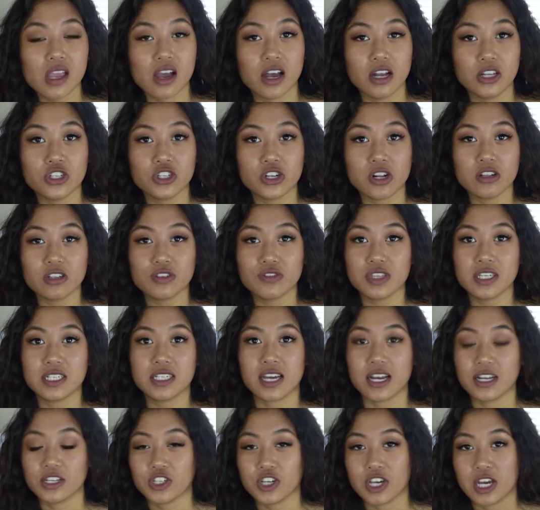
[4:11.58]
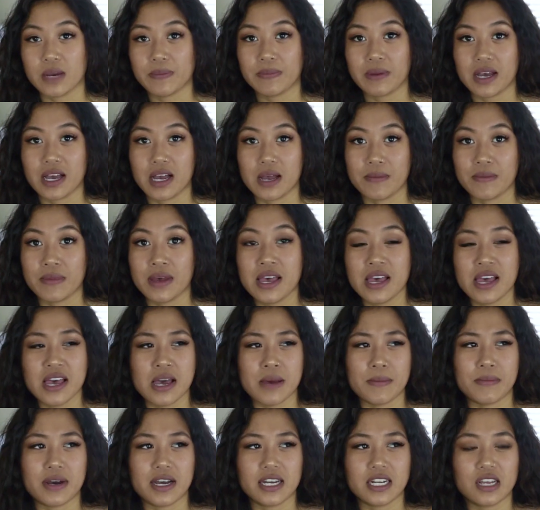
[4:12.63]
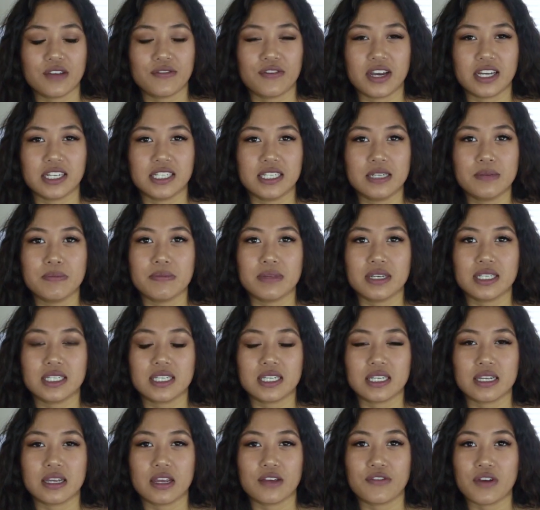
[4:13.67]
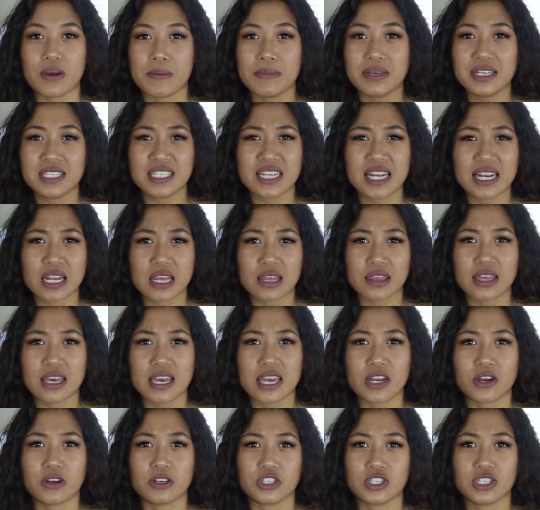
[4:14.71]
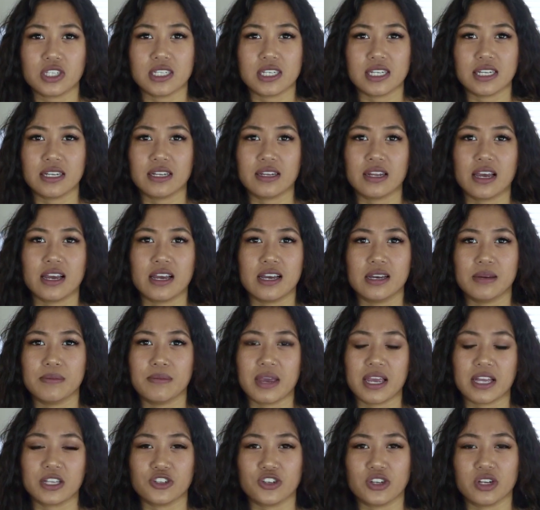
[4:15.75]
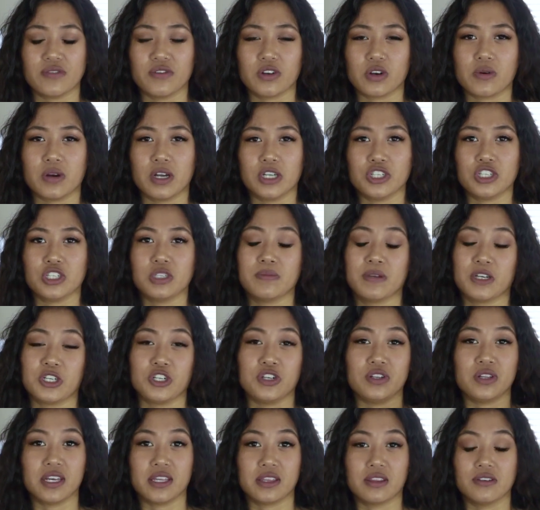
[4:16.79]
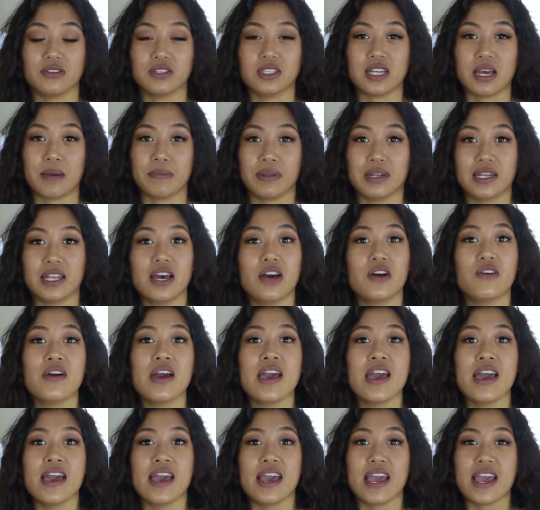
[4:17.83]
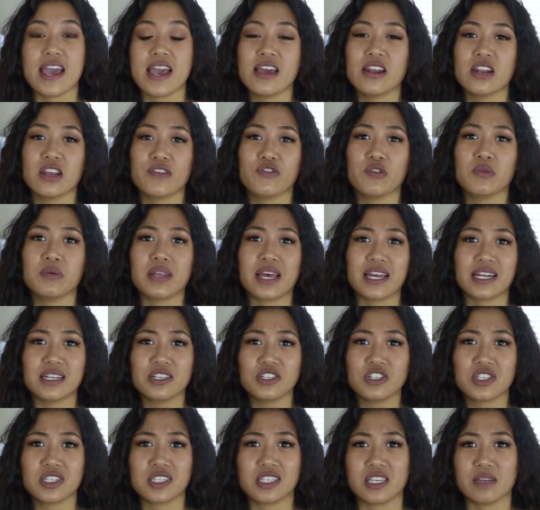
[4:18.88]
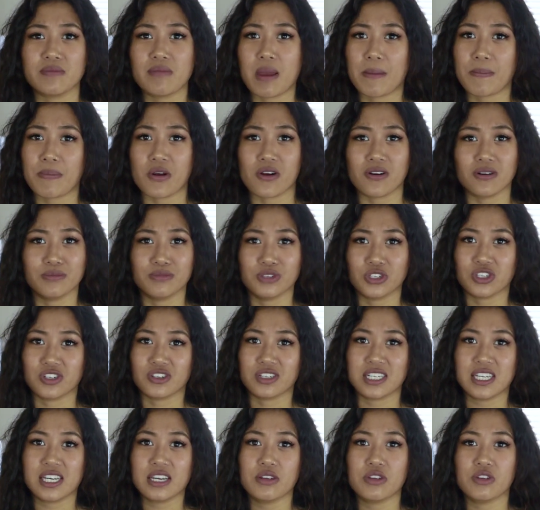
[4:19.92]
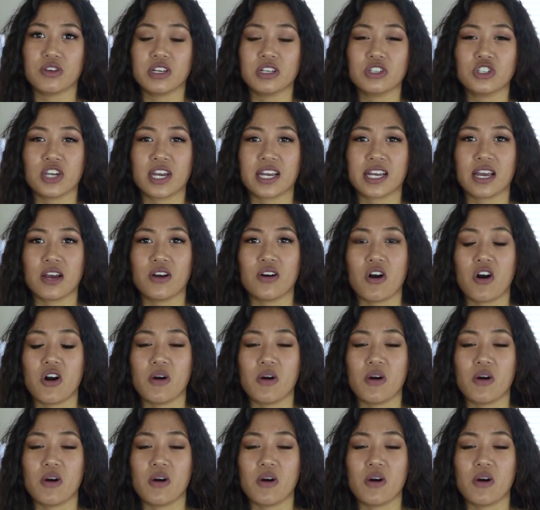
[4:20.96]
$100 for the touch-up, um, but if I didn't miss any, if I missed anything or just didn't um, answer any of your questions, make sure you link those down below. And if you would like to just see my perm journey, you can check out